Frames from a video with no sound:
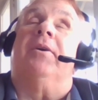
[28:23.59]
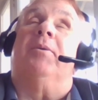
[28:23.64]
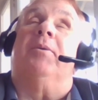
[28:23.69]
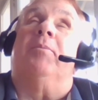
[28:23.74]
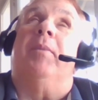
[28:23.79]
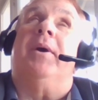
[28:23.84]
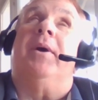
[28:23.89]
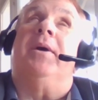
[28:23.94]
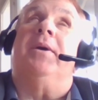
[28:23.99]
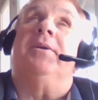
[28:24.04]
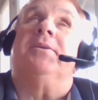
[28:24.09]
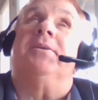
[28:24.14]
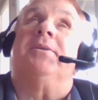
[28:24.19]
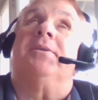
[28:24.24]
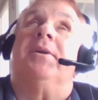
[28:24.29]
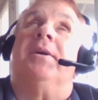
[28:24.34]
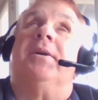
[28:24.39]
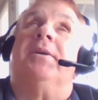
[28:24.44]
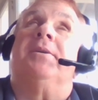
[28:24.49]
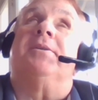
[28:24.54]
maze
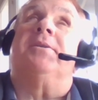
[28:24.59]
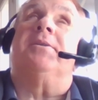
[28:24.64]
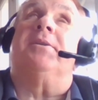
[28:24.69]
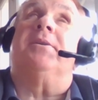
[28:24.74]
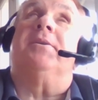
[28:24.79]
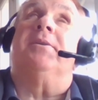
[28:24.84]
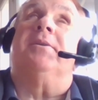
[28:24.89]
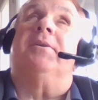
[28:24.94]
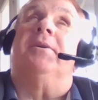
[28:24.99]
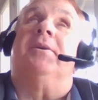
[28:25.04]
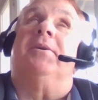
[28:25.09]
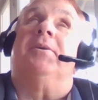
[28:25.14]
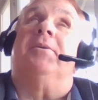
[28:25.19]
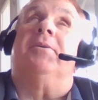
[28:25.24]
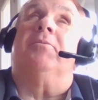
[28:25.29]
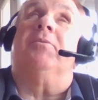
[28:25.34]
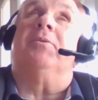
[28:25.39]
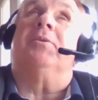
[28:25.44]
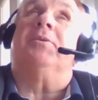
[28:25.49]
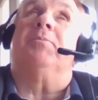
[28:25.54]
test
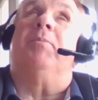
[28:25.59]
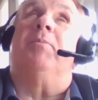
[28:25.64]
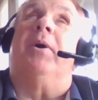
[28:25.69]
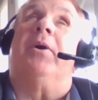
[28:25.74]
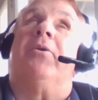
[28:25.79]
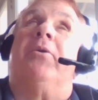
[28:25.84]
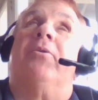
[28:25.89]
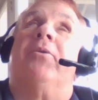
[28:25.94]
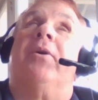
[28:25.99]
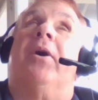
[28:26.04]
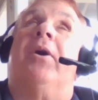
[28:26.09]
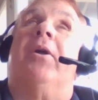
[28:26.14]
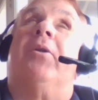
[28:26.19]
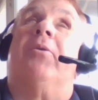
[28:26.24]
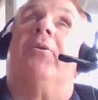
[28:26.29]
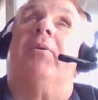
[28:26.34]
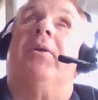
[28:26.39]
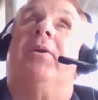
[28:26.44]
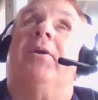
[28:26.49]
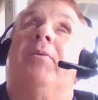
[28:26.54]
was better
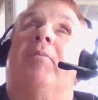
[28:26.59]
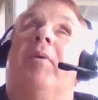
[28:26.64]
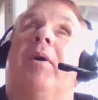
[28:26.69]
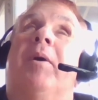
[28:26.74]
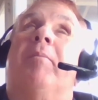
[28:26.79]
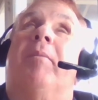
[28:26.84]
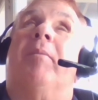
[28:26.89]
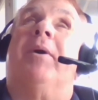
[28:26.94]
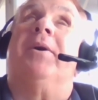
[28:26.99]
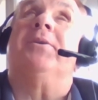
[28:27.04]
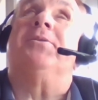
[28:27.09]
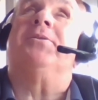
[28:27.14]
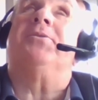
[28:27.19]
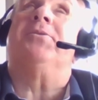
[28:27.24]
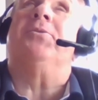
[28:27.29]
tolerated by mice